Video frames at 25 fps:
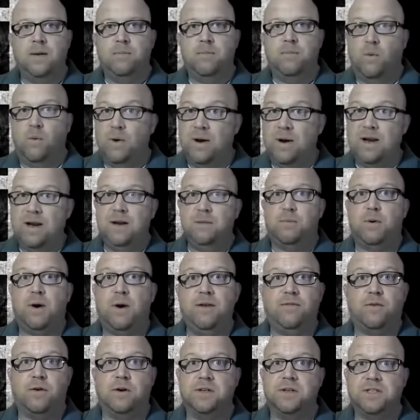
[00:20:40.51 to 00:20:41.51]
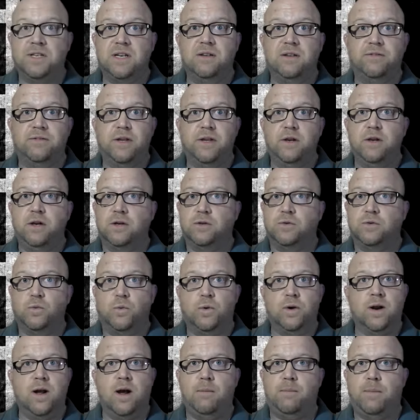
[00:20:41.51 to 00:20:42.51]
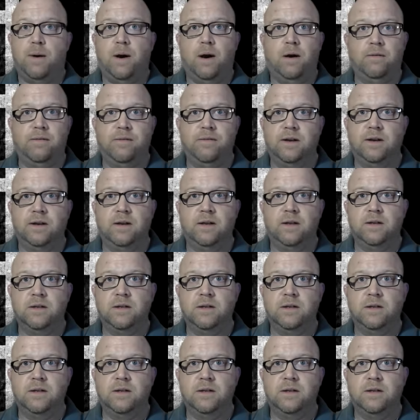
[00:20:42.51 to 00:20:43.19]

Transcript: But we need to pray for ourselves too, because we're not perfect.